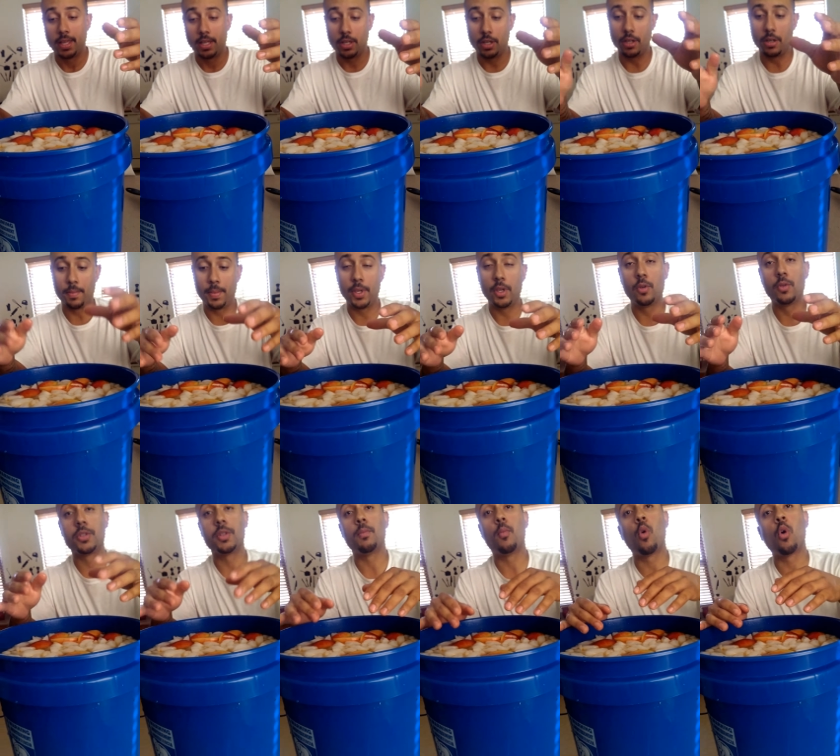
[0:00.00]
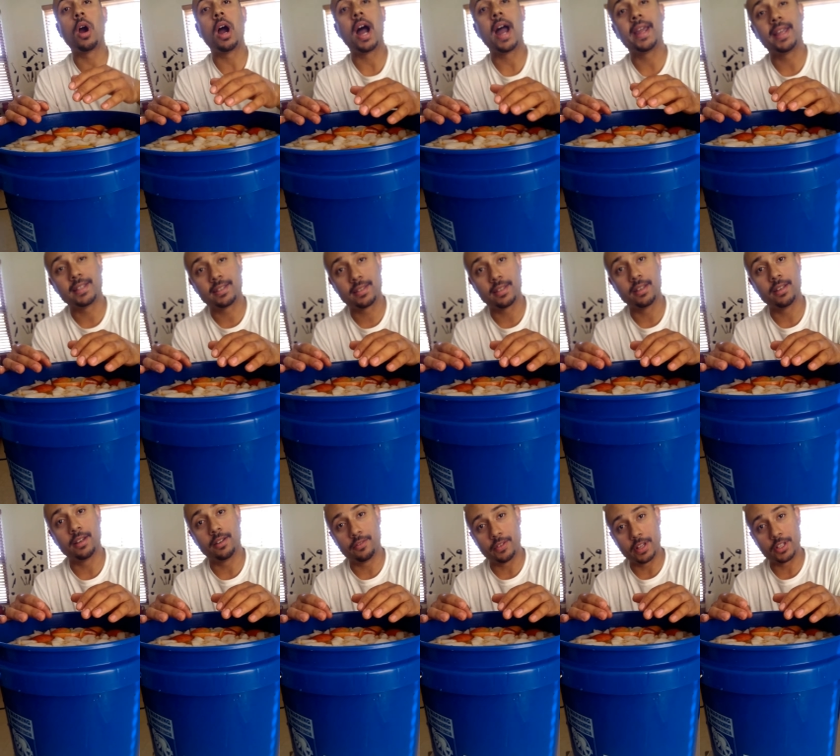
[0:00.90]
you're gonna be using more ice
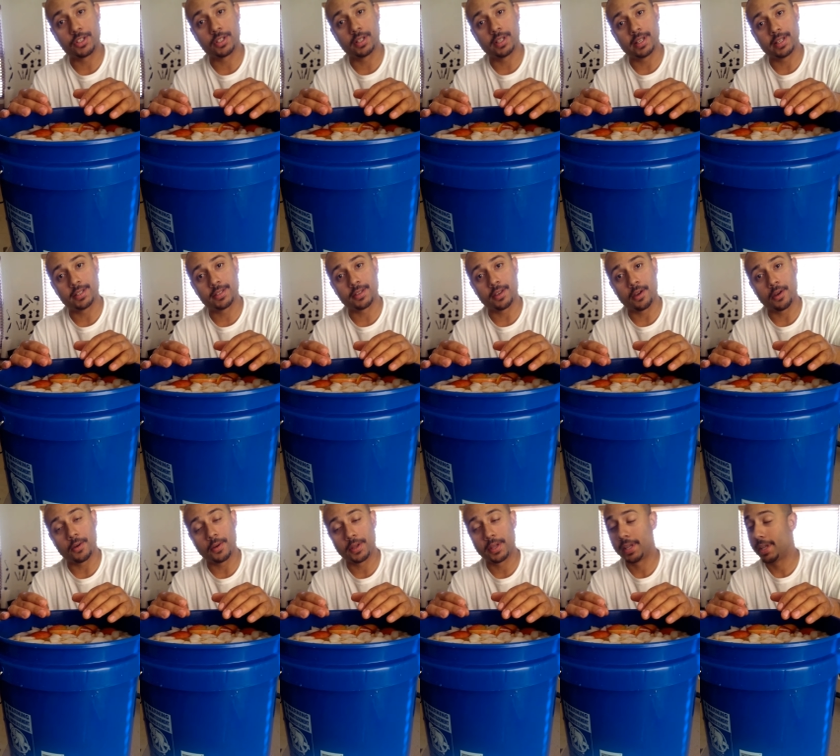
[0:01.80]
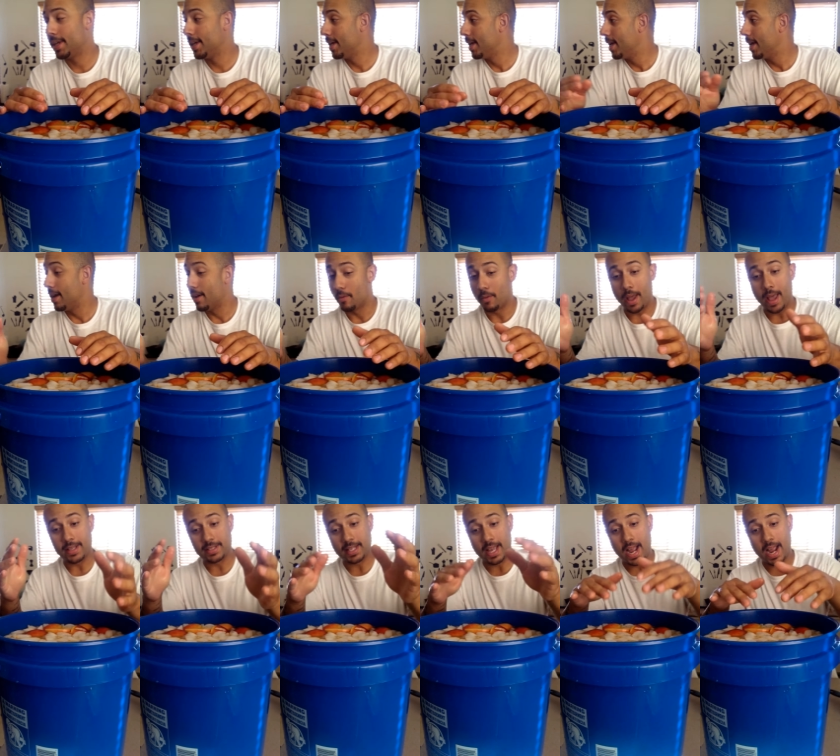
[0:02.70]
eventually. So
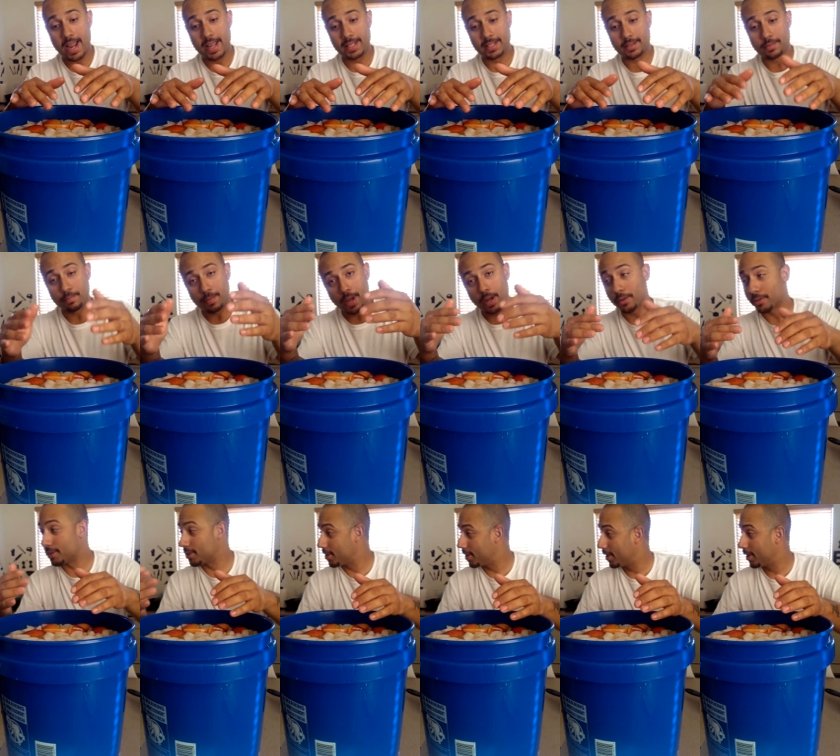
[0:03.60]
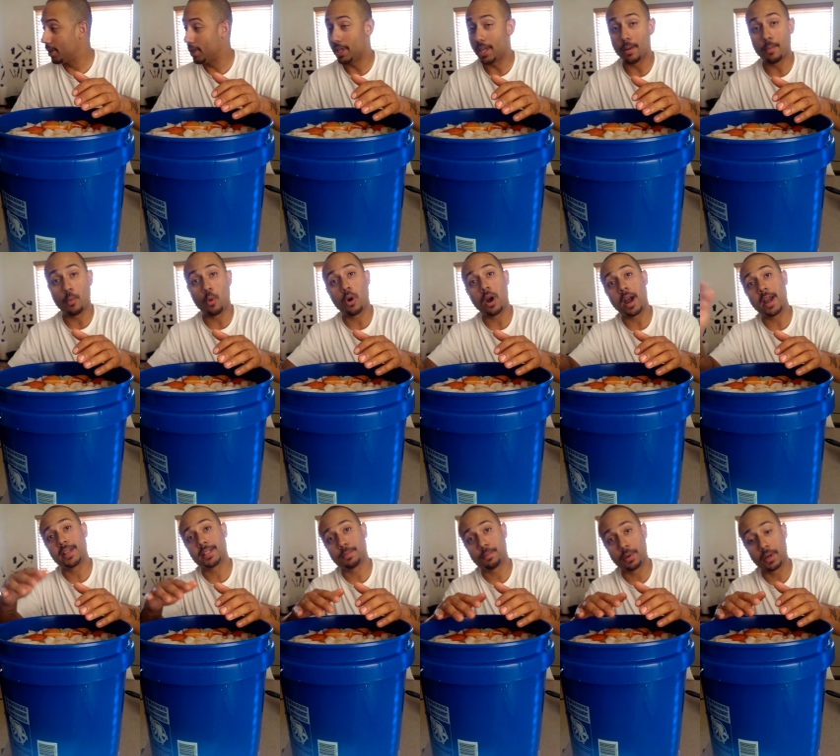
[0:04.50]
as the ice melts, you get more
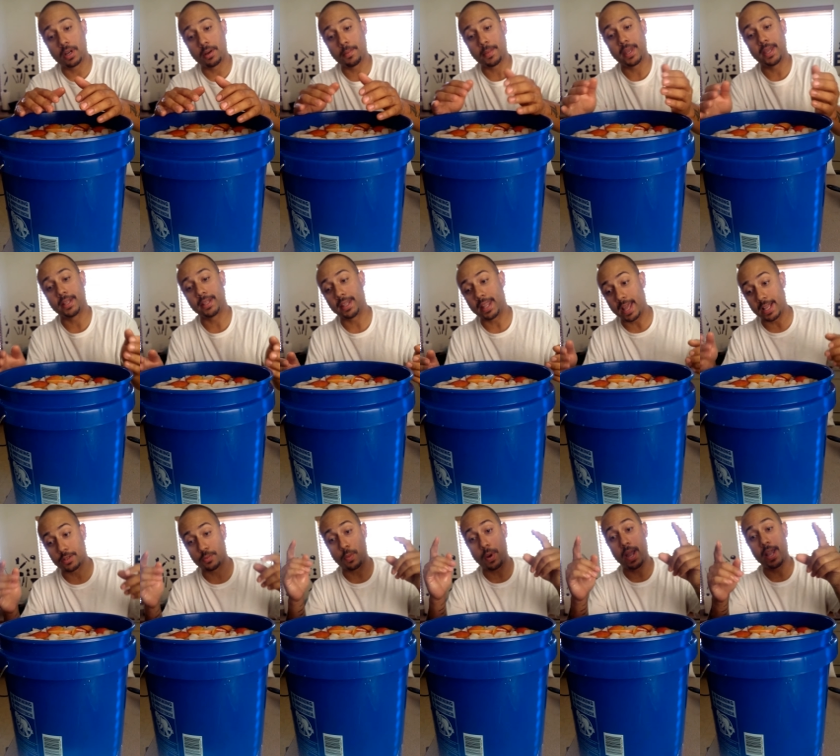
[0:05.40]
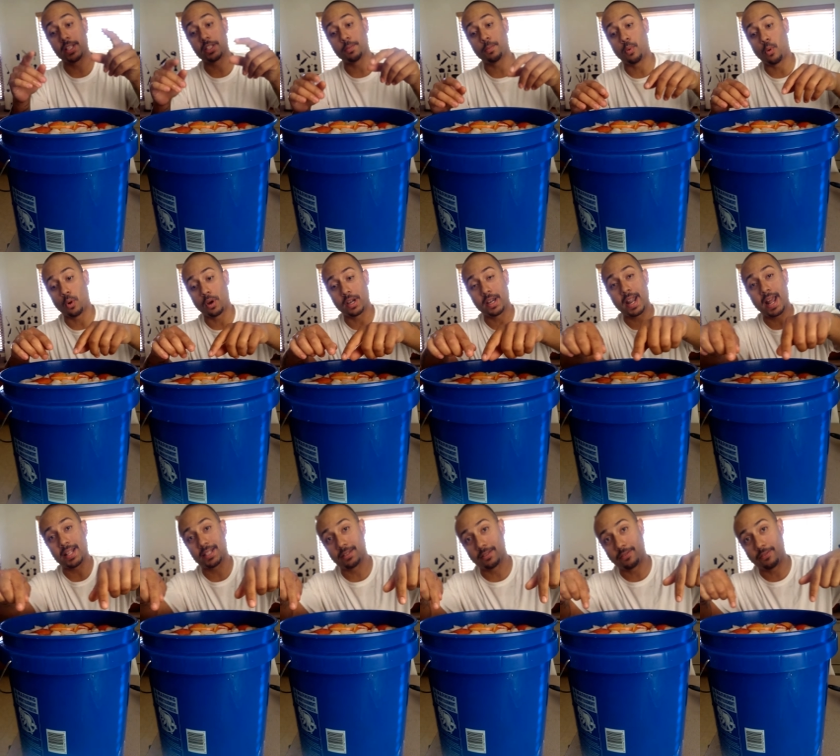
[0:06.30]
ice put them in. That's why it's important
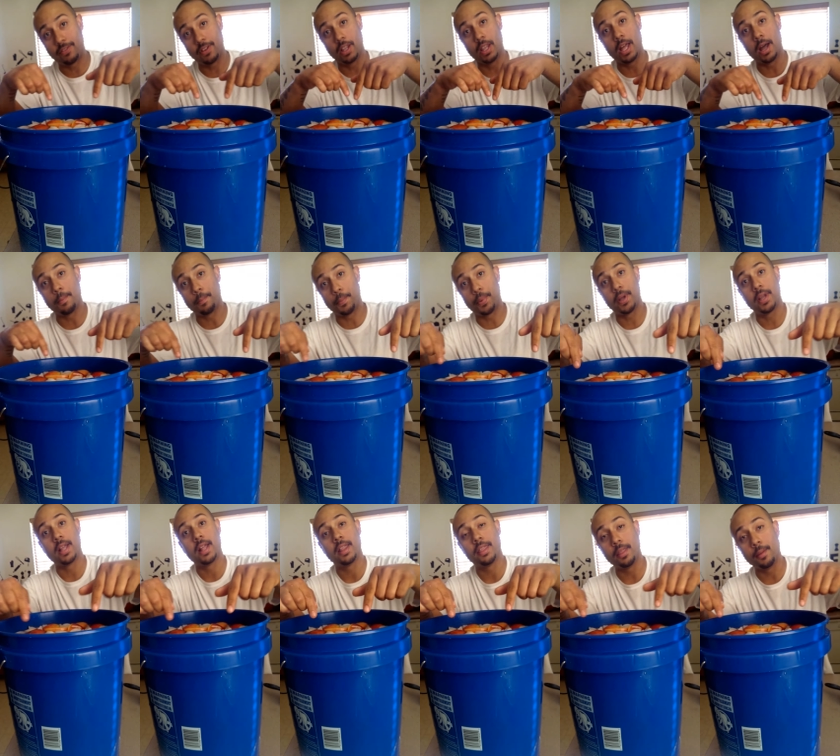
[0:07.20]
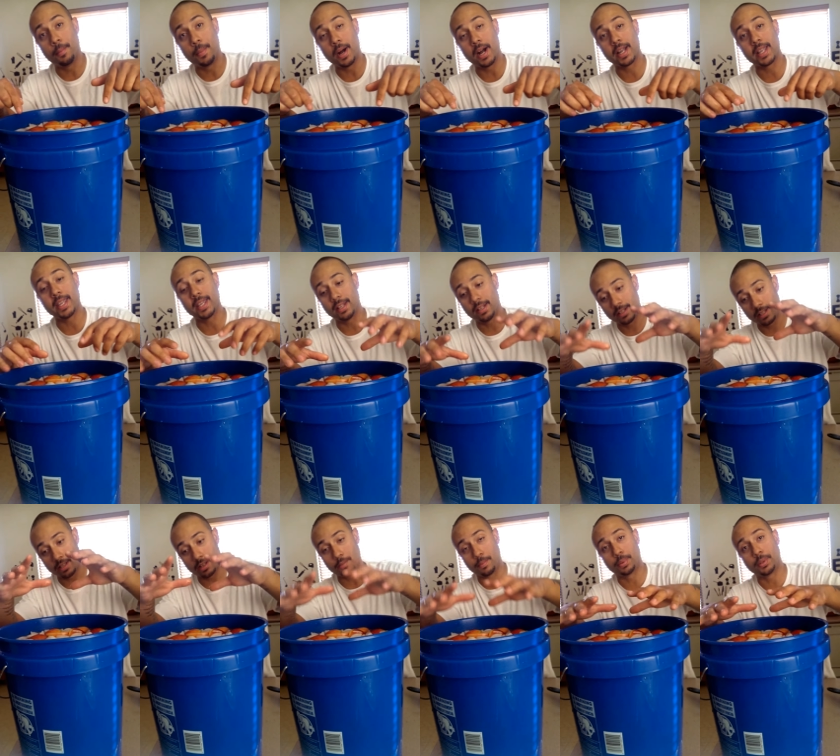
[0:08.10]
not to fill up the bucket
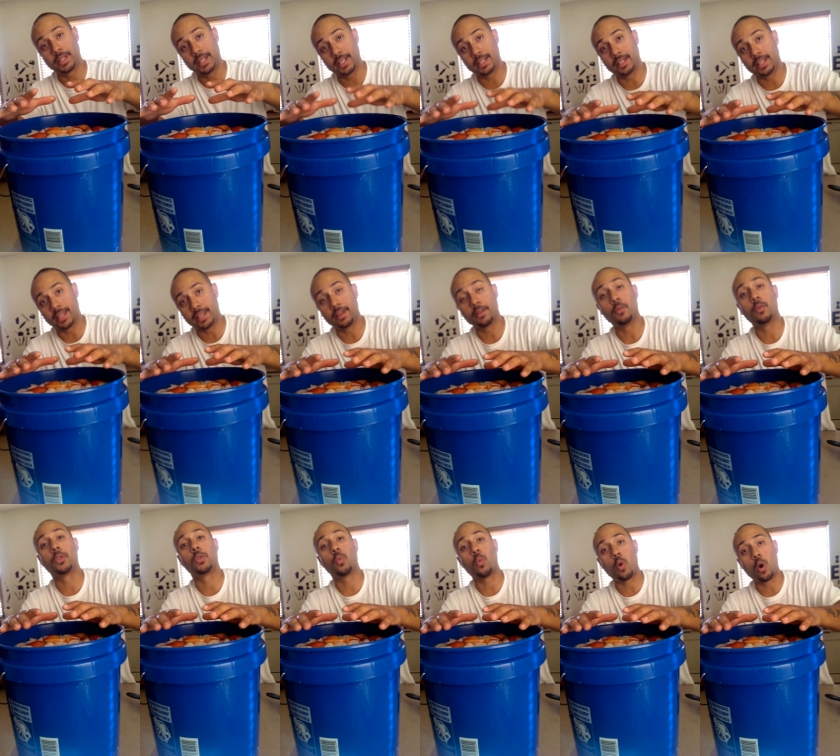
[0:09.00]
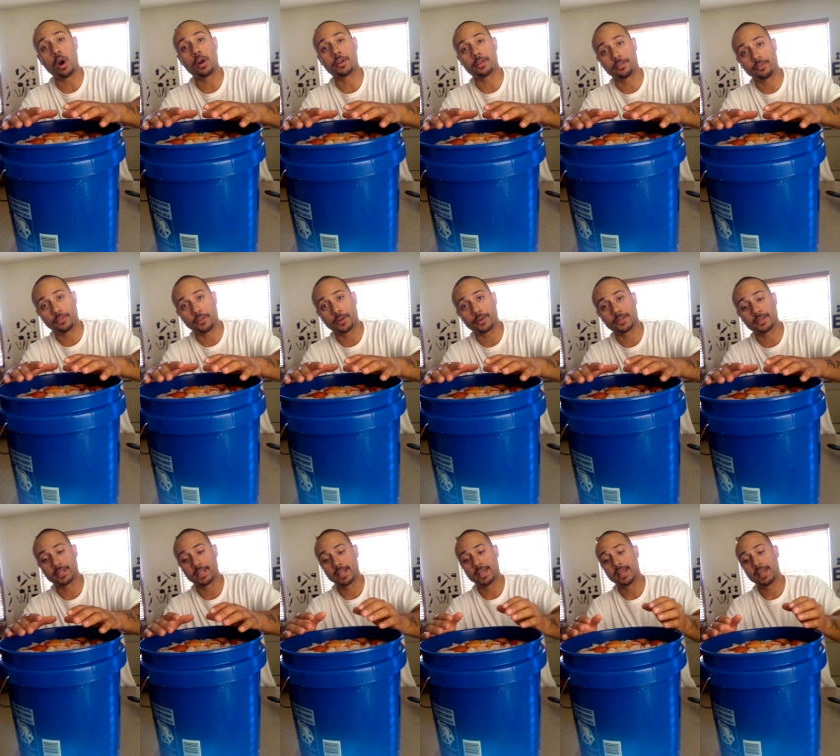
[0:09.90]
completely with water first